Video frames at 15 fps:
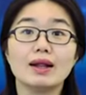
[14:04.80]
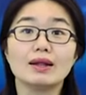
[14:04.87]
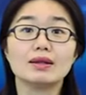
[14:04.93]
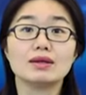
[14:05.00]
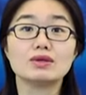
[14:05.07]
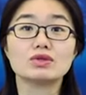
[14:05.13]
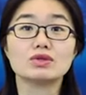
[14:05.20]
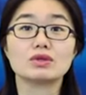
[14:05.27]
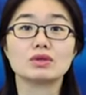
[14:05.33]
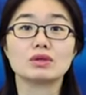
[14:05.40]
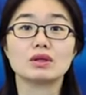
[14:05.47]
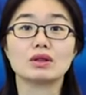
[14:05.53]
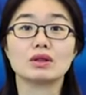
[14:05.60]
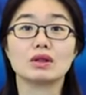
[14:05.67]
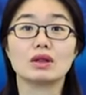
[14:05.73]
These
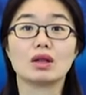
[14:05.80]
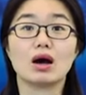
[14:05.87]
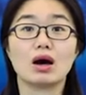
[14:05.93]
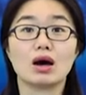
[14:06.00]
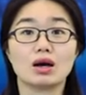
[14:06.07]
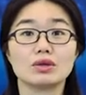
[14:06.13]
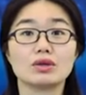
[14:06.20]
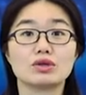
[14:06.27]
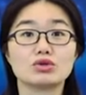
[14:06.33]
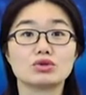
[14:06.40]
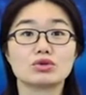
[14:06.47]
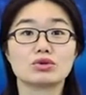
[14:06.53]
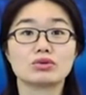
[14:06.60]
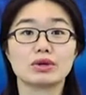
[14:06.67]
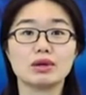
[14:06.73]
are the
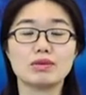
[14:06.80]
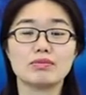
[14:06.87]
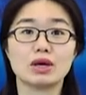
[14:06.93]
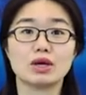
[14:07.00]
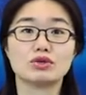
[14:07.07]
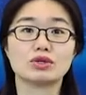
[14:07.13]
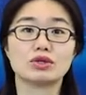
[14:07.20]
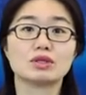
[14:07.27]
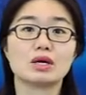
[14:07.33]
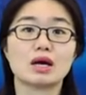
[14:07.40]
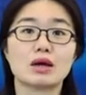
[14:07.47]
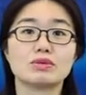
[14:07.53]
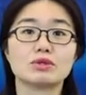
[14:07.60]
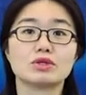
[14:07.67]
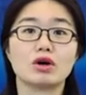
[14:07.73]
three major
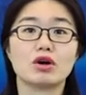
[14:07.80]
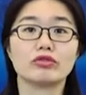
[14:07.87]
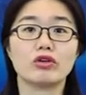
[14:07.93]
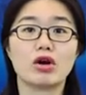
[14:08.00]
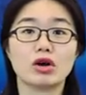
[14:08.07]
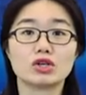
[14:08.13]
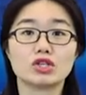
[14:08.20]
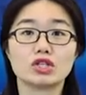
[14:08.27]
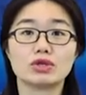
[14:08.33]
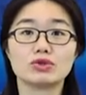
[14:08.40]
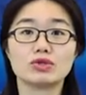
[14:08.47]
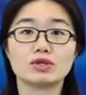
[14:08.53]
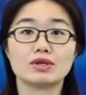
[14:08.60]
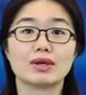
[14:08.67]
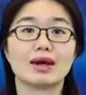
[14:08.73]
types of
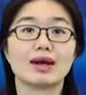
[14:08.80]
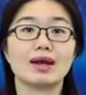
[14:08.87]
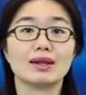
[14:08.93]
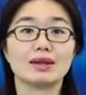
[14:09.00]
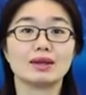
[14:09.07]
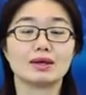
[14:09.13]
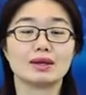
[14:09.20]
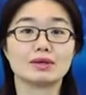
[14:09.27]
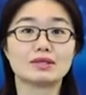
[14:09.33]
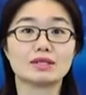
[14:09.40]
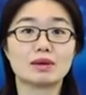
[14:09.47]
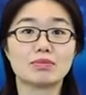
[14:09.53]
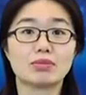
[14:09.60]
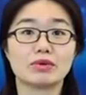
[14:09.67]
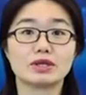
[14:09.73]
auctions and their
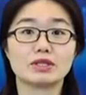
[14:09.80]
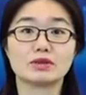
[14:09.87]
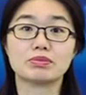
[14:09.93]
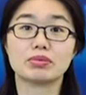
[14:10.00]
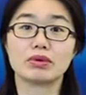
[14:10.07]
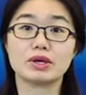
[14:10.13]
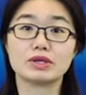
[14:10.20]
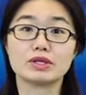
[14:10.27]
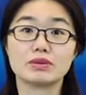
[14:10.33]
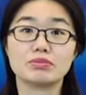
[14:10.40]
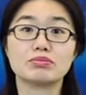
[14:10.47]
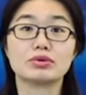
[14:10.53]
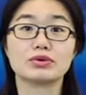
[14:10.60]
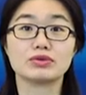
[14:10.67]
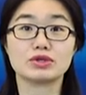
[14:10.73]
separate pricing
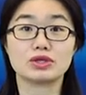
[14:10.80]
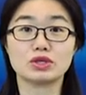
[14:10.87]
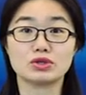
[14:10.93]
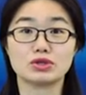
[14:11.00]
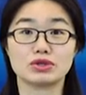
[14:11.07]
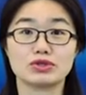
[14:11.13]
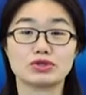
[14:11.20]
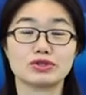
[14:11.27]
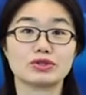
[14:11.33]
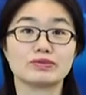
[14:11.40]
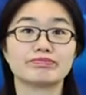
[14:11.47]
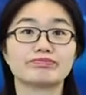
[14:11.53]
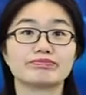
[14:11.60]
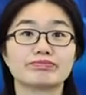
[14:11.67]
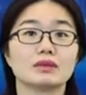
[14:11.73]
procedures.
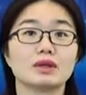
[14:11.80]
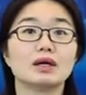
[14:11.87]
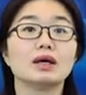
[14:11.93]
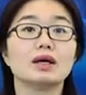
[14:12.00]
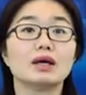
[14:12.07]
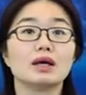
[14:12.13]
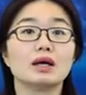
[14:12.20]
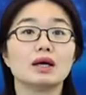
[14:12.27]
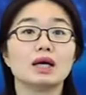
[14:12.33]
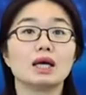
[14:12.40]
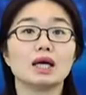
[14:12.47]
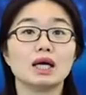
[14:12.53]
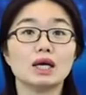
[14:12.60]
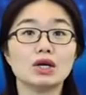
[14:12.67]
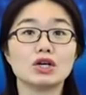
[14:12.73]

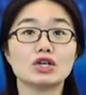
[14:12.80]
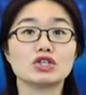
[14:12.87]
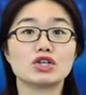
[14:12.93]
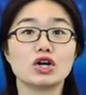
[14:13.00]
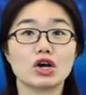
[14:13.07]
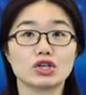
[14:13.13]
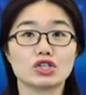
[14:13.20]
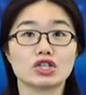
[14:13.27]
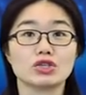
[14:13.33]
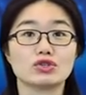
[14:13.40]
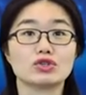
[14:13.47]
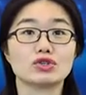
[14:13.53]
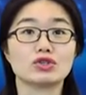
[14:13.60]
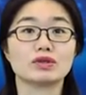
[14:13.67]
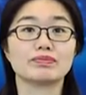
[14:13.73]
English
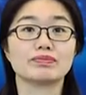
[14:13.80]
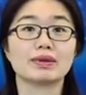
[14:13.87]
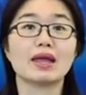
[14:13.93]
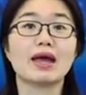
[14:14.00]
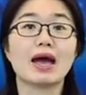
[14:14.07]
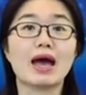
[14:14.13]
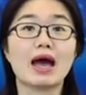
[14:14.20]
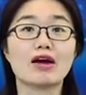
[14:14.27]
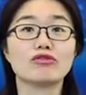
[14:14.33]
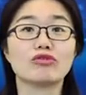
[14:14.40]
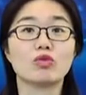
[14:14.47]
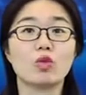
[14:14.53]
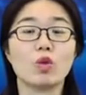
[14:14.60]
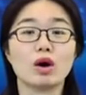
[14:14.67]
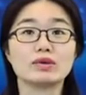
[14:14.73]
auctions
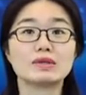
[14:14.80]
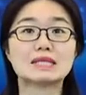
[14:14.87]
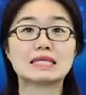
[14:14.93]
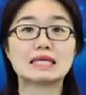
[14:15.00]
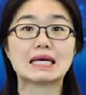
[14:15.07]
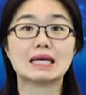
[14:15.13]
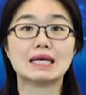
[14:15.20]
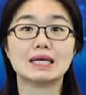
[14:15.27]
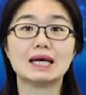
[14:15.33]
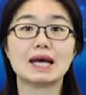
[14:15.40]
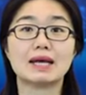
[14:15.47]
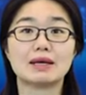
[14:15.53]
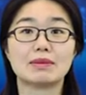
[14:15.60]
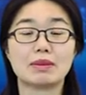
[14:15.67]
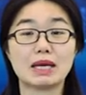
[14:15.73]
have one seller
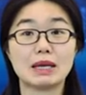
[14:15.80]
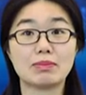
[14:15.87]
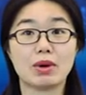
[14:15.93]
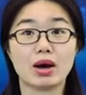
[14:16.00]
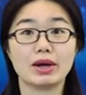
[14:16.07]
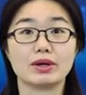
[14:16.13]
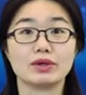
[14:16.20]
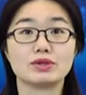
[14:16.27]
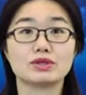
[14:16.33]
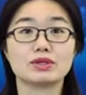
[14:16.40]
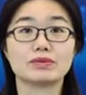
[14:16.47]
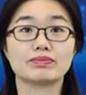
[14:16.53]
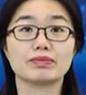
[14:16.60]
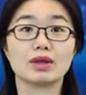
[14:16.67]
and many buyers.